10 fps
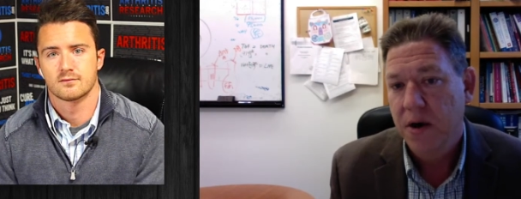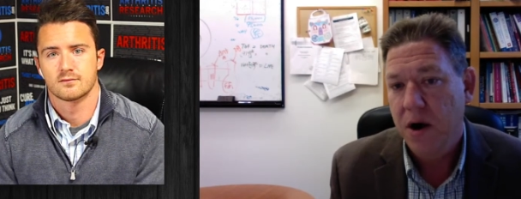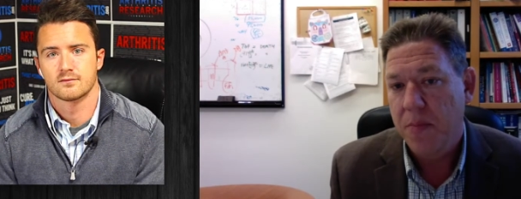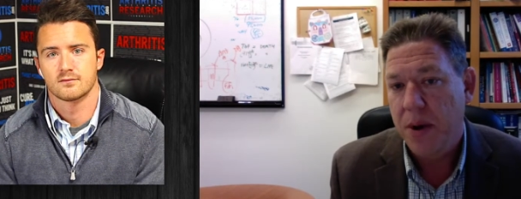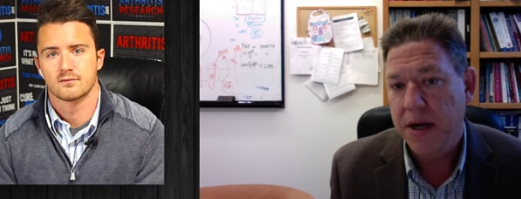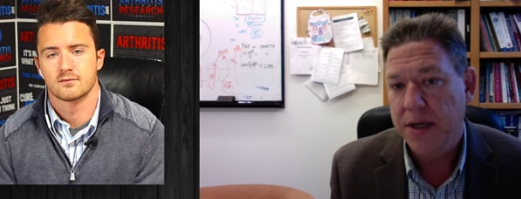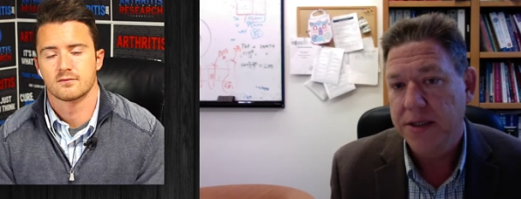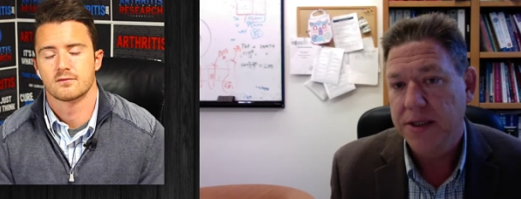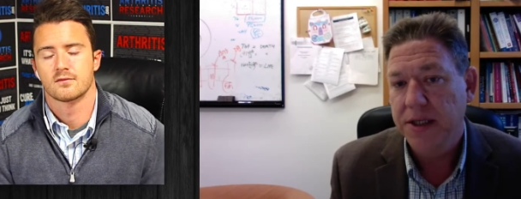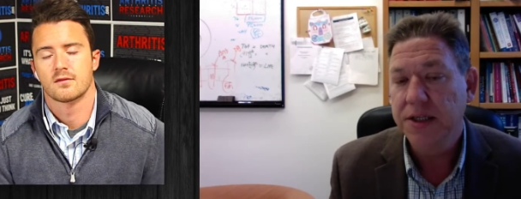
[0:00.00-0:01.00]
Speaker 1: our body's
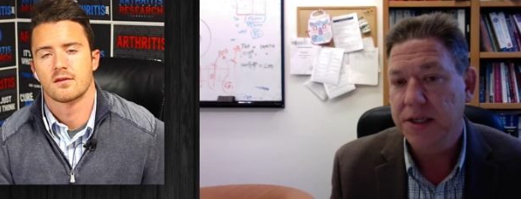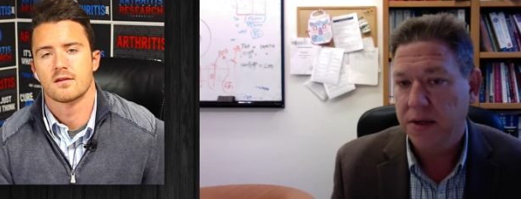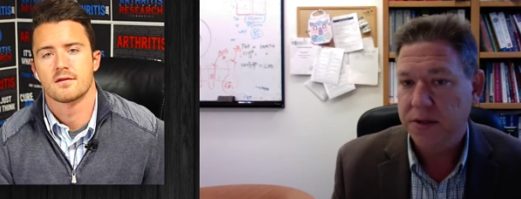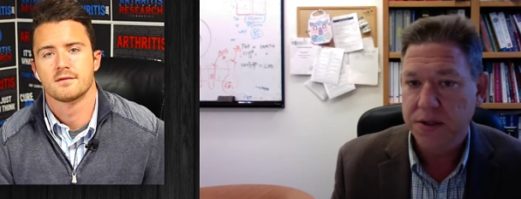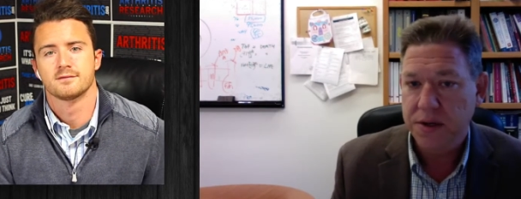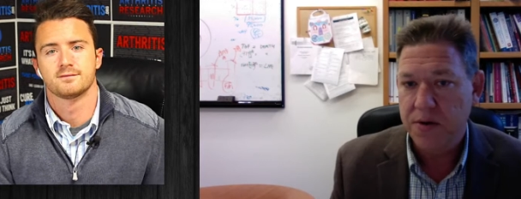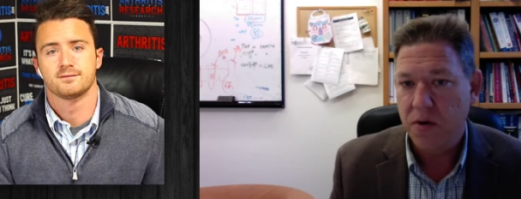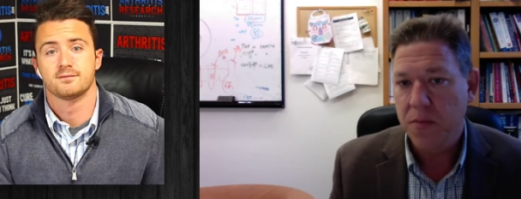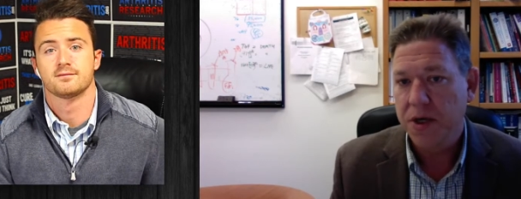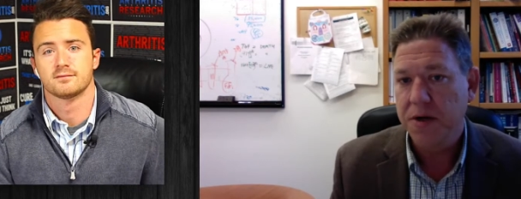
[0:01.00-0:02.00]
T cells that are
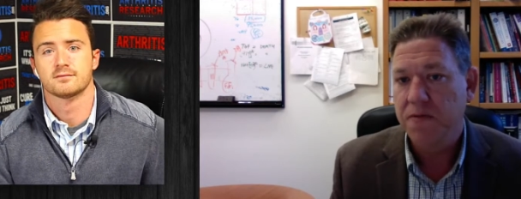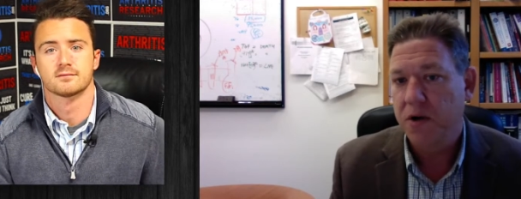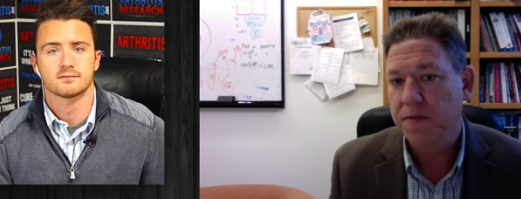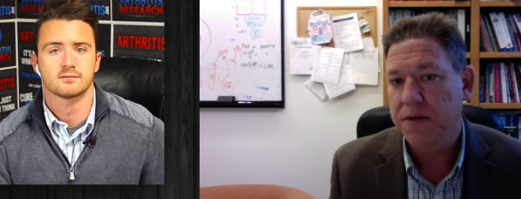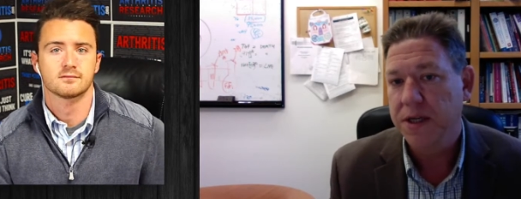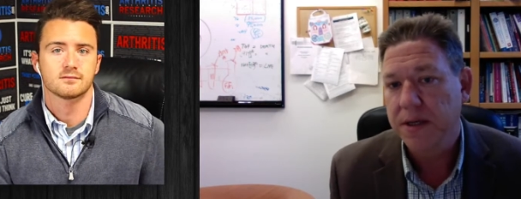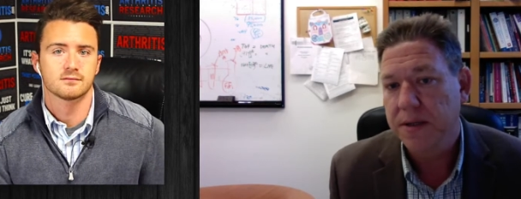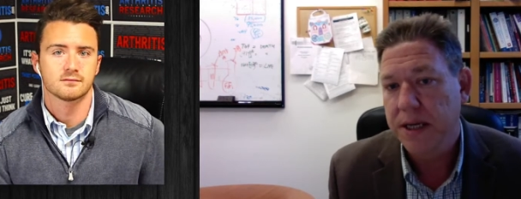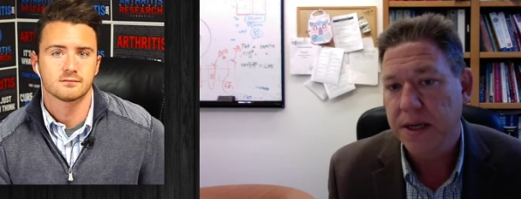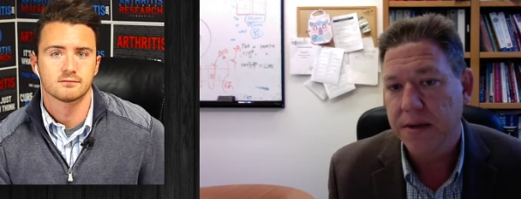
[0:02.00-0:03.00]
normally involved
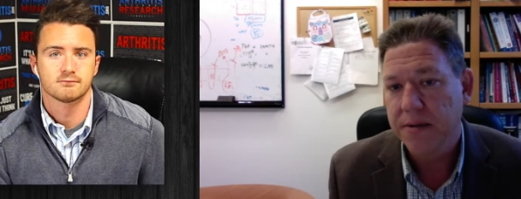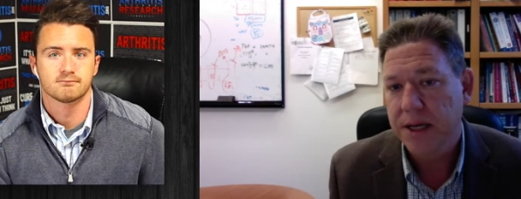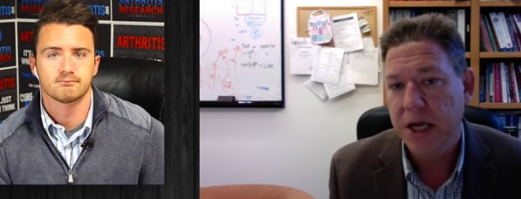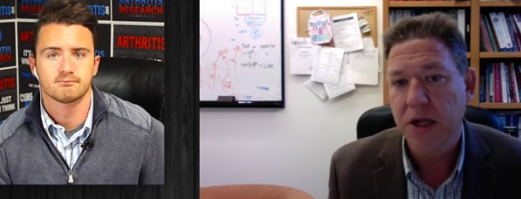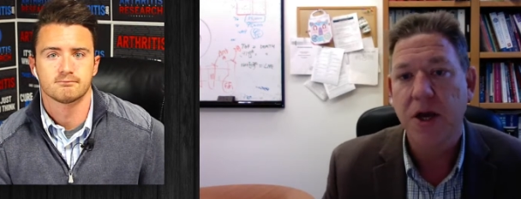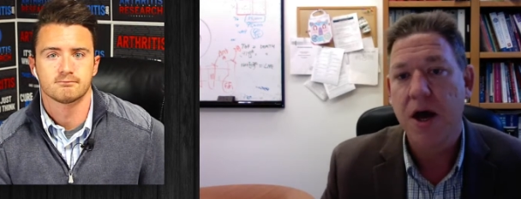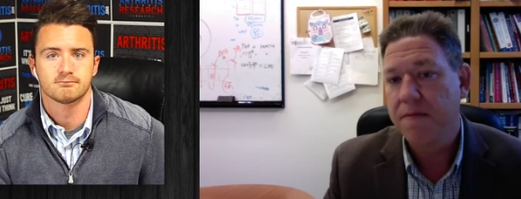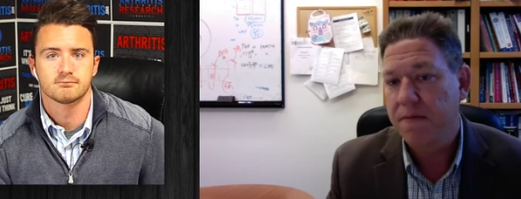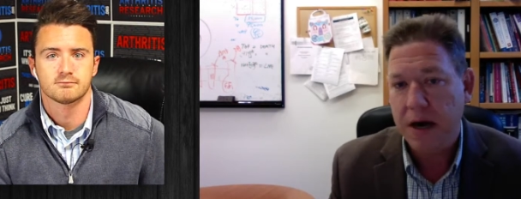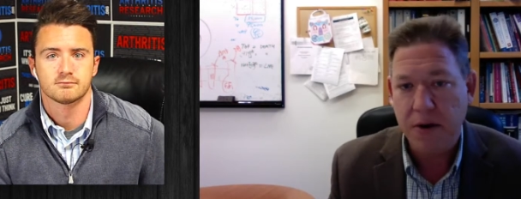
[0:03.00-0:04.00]
in killing
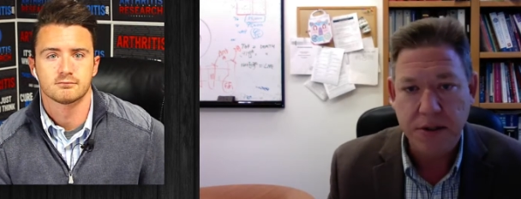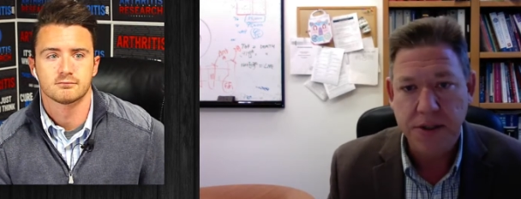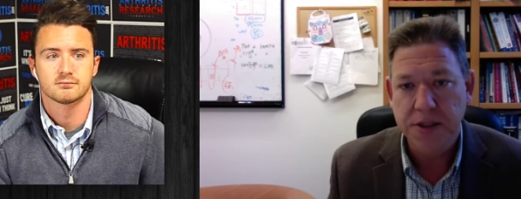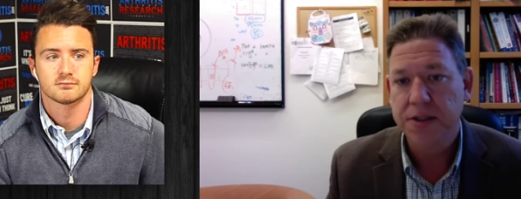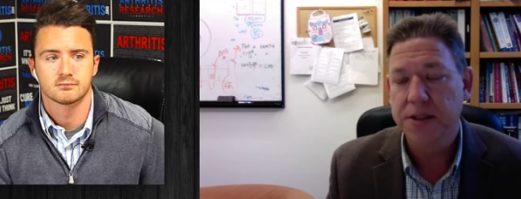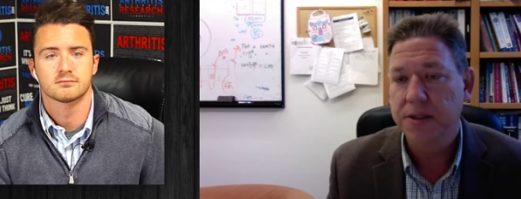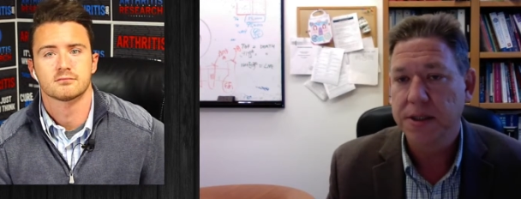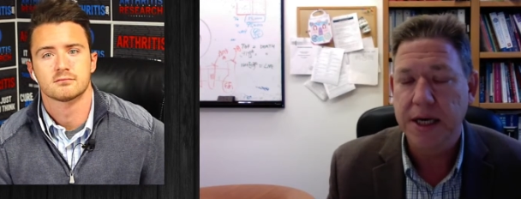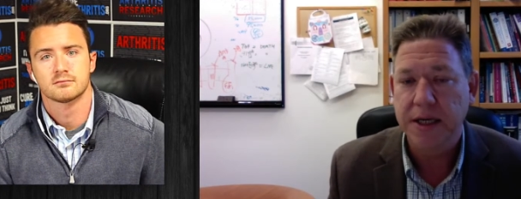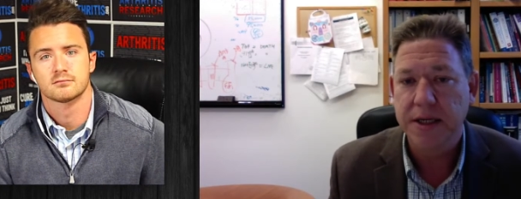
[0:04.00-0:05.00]
off viruses and
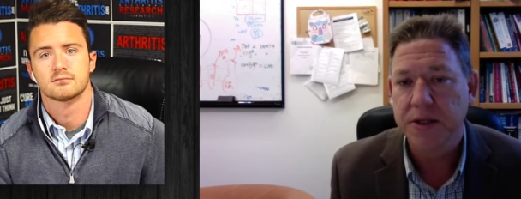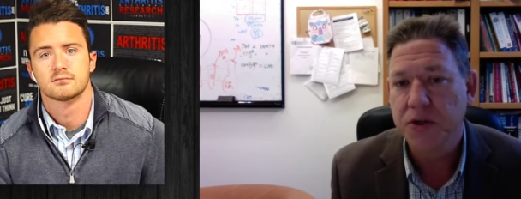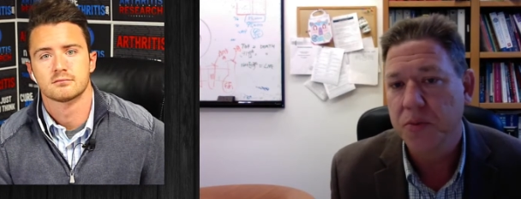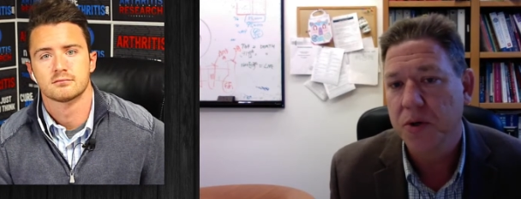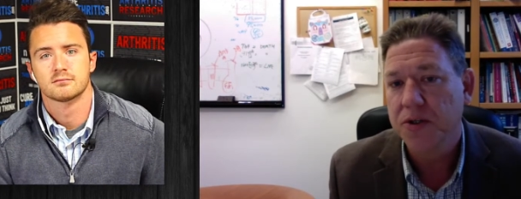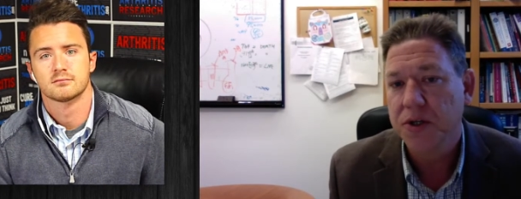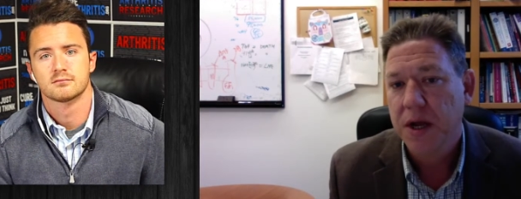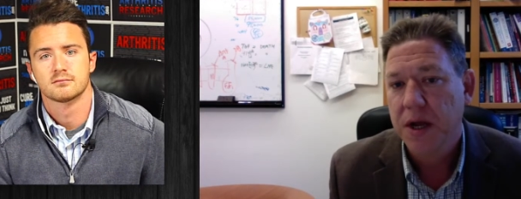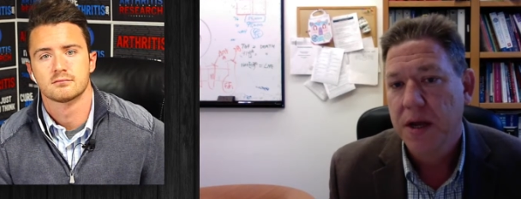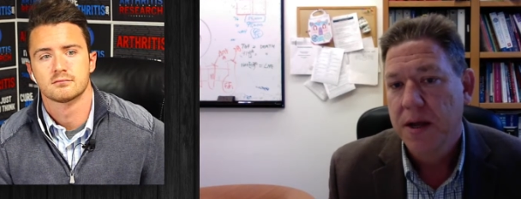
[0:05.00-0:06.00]
detecting tumors,
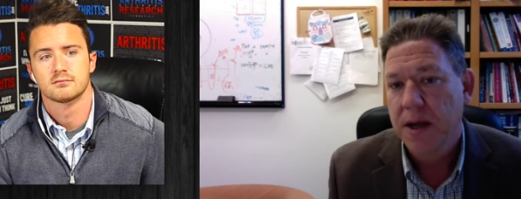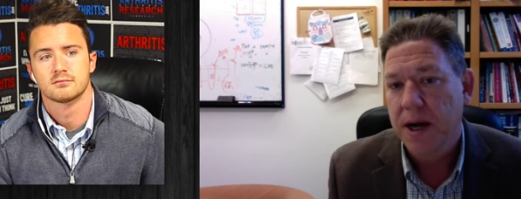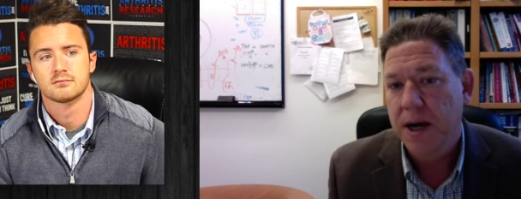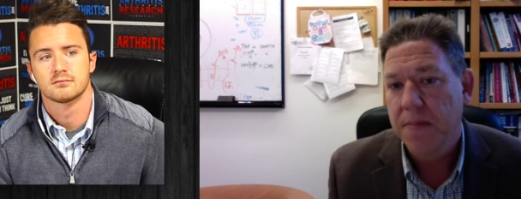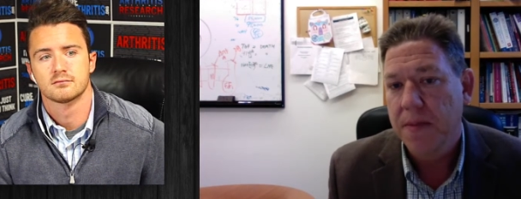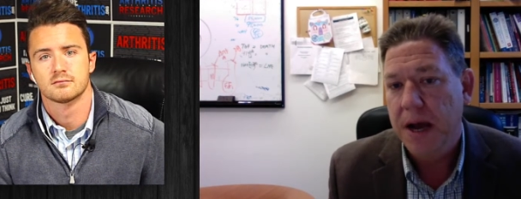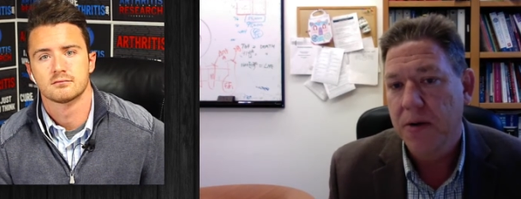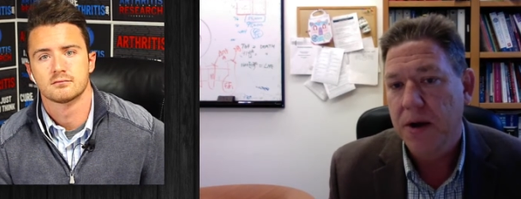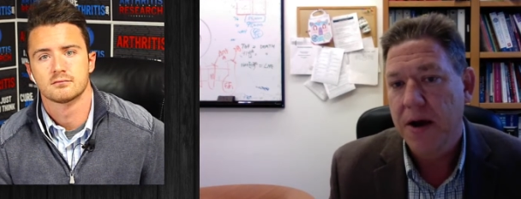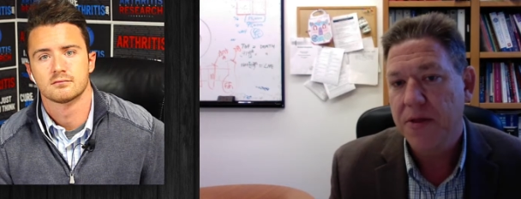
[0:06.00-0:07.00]

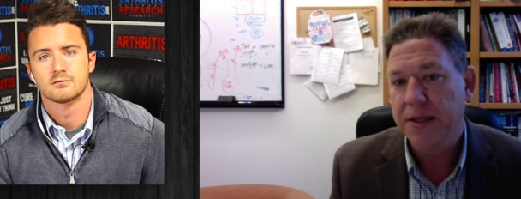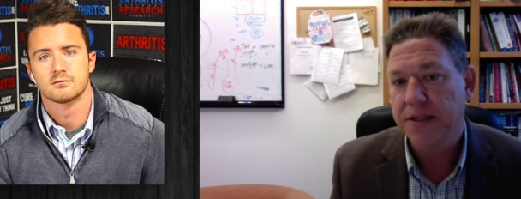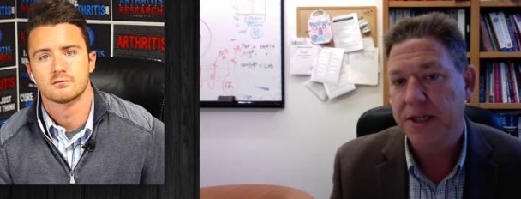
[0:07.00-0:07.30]
how that